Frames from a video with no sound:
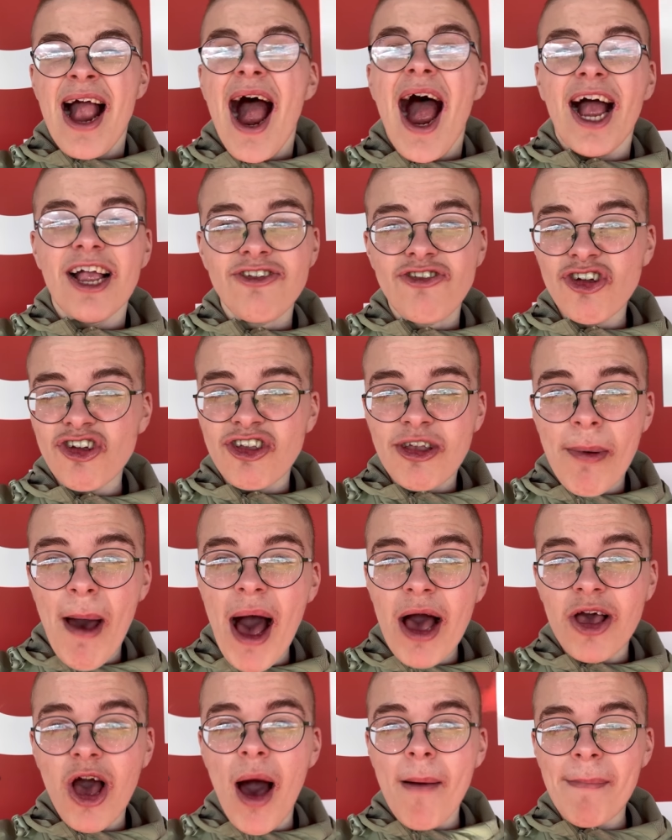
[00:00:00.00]
I'm just
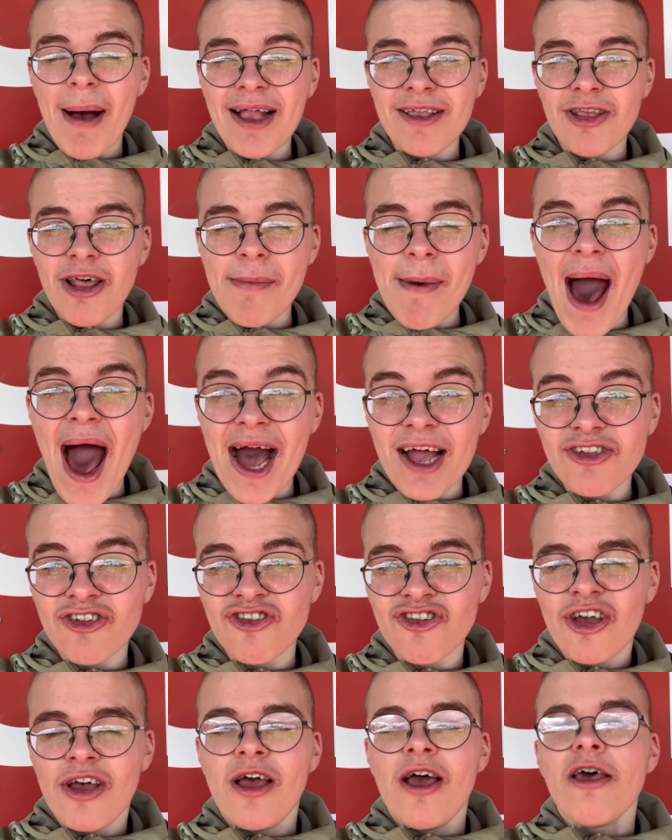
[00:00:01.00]
about got man of the
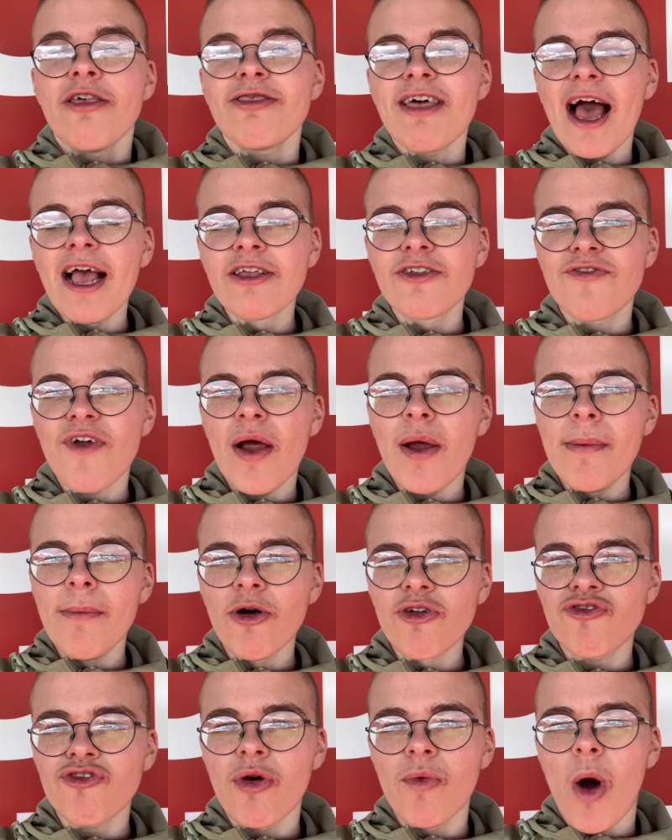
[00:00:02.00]
match. Thanks very
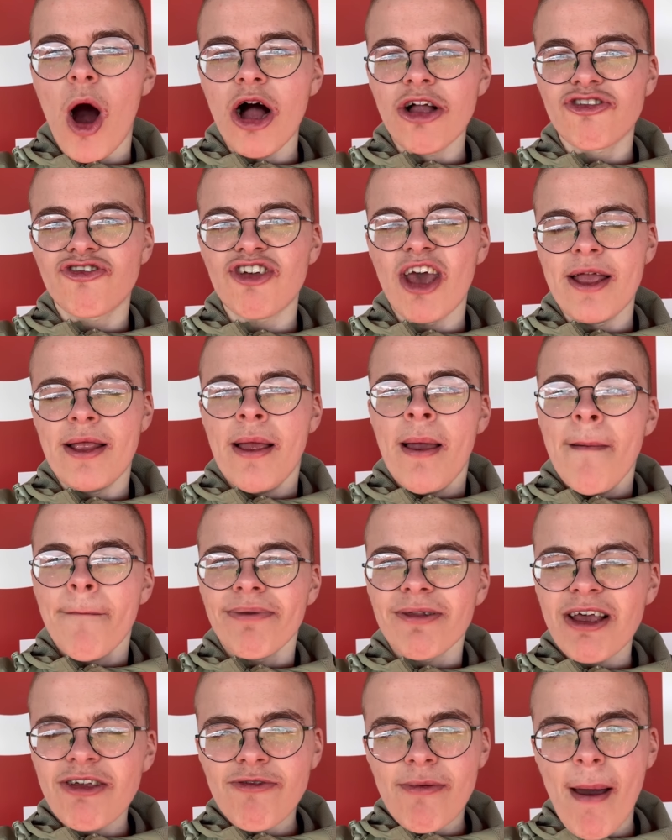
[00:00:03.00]
much for watching.
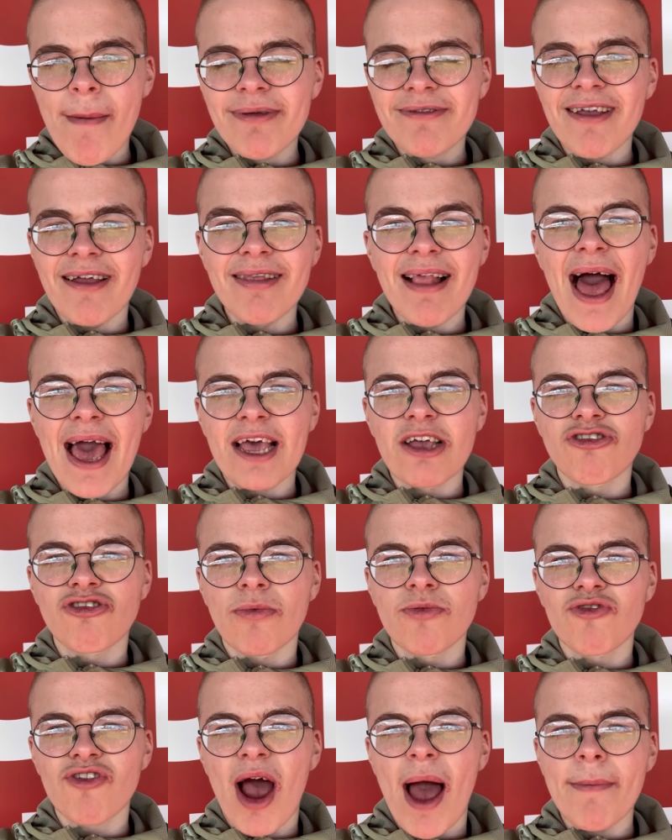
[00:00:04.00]
Please remember to like and
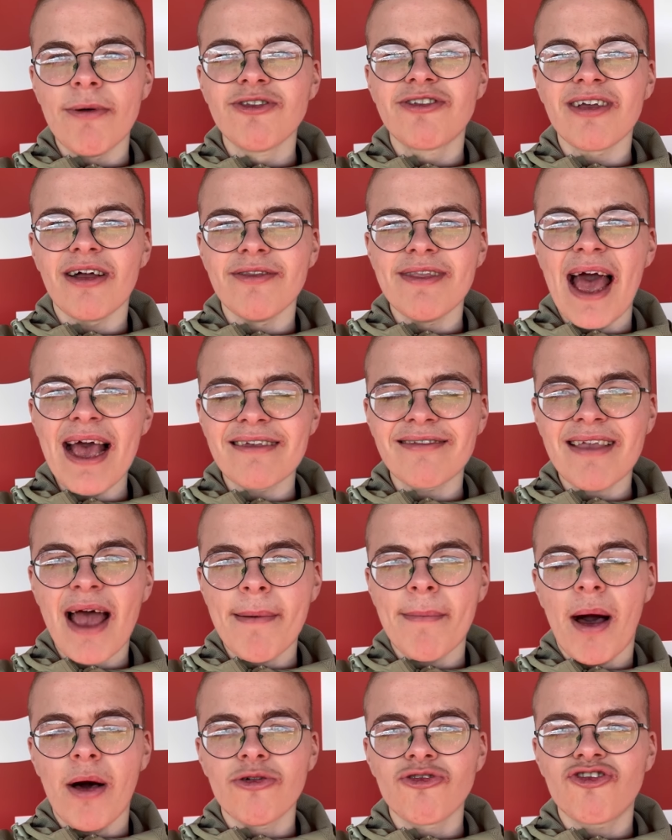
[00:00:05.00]
subscribe. Until next
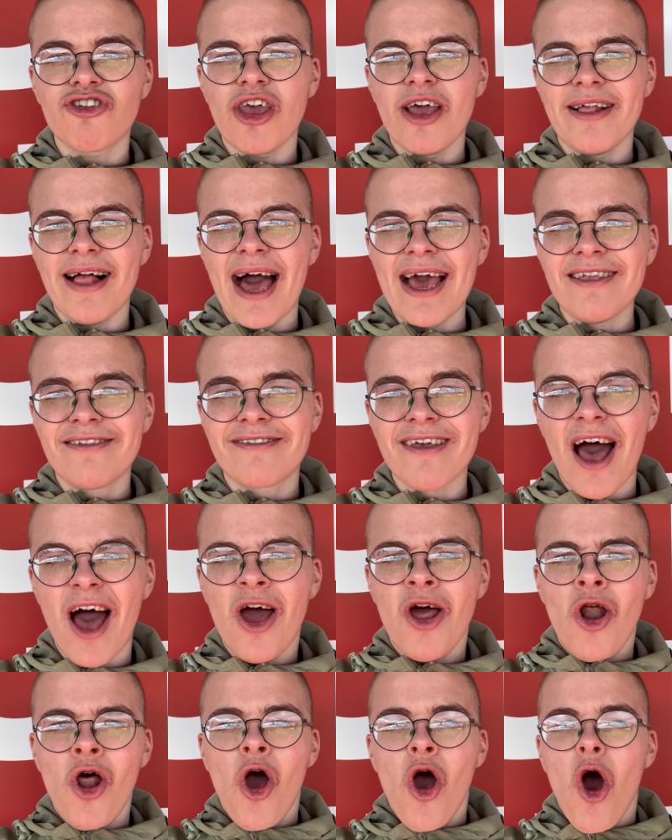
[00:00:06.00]
time, I will see you later.
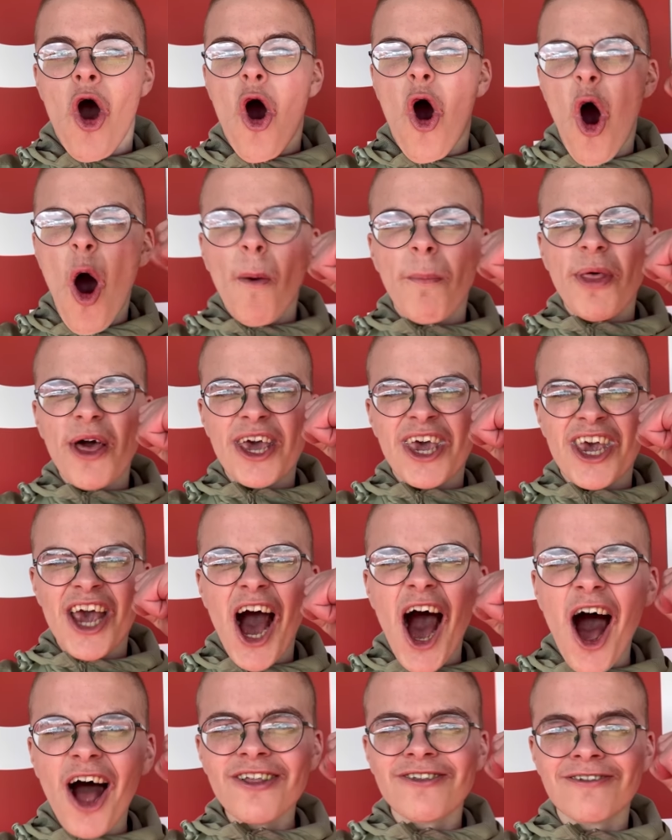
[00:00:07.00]
Up the
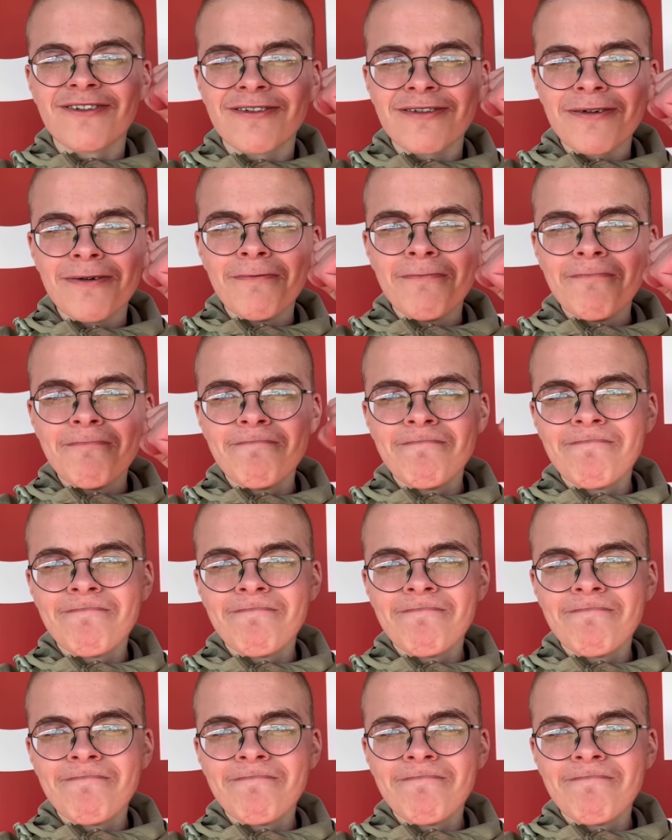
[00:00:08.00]
Cods!